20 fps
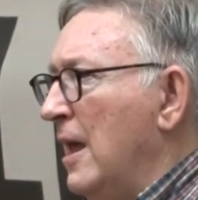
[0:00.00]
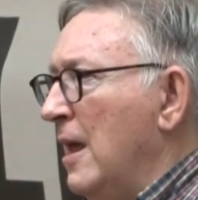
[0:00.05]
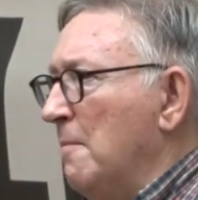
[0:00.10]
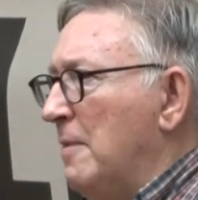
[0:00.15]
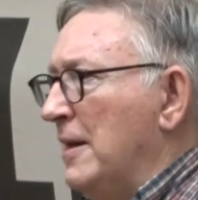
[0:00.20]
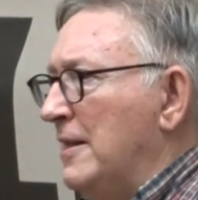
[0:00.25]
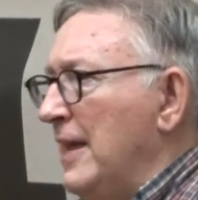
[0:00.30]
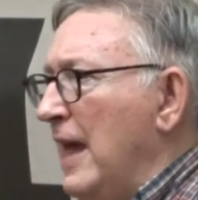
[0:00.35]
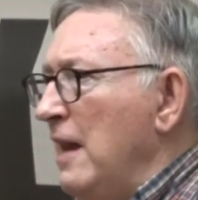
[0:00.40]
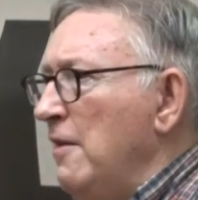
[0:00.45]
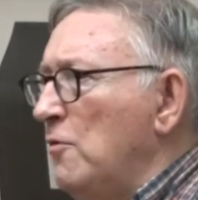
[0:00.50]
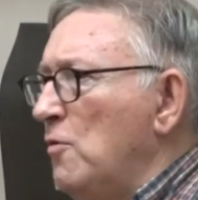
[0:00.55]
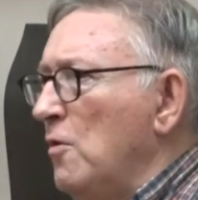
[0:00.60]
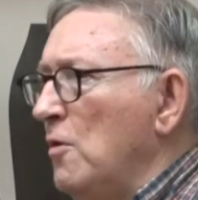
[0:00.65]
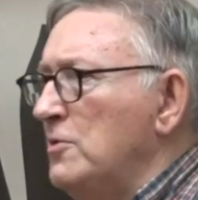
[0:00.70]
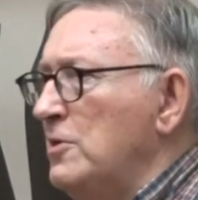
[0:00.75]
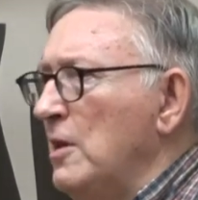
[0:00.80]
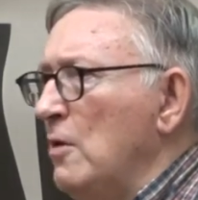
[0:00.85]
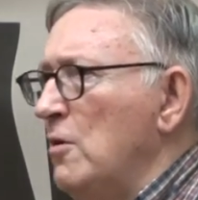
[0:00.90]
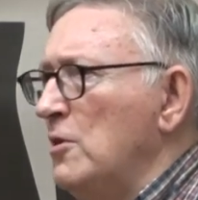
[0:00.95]
But then, of
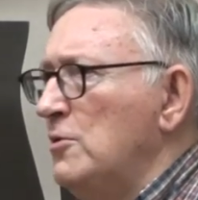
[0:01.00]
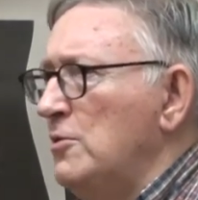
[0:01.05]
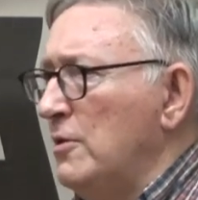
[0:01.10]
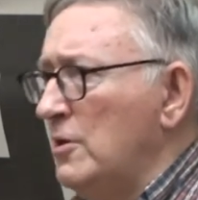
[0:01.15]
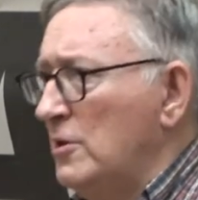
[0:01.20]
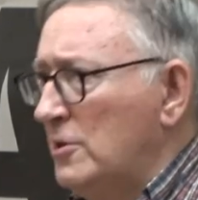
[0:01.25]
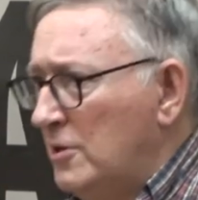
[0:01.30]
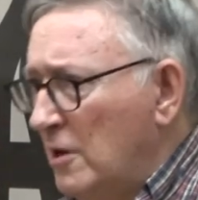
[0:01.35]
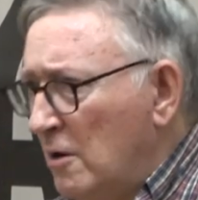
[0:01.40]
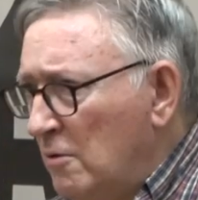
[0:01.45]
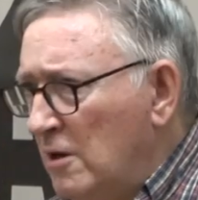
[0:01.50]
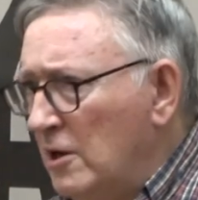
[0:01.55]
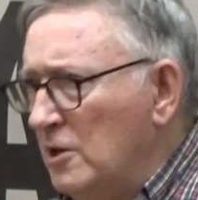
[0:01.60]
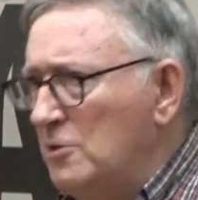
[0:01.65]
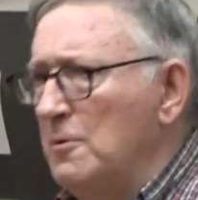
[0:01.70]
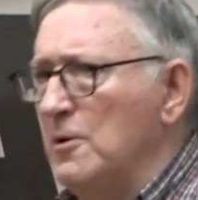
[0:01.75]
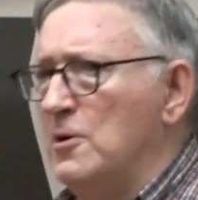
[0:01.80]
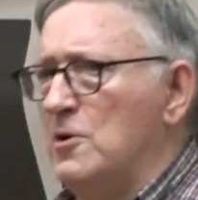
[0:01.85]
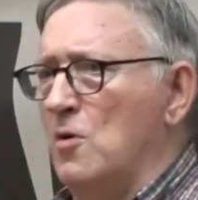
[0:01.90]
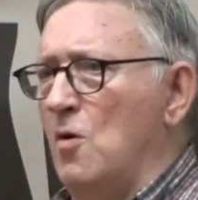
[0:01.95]
course, the
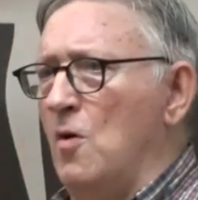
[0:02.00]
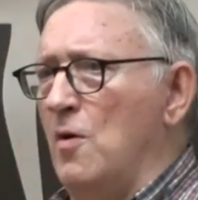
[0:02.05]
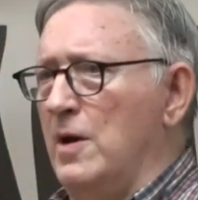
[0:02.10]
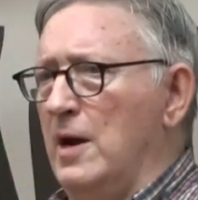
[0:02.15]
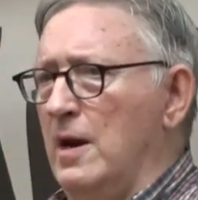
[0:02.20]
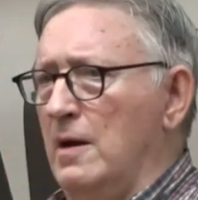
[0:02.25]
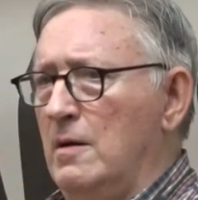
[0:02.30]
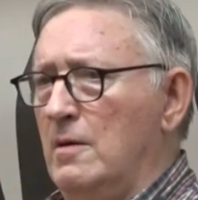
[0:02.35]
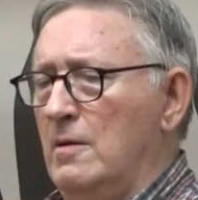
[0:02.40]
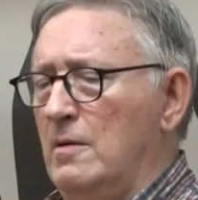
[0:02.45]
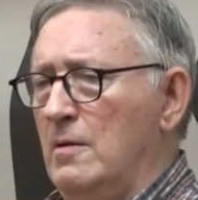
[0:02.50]
students were drawn in.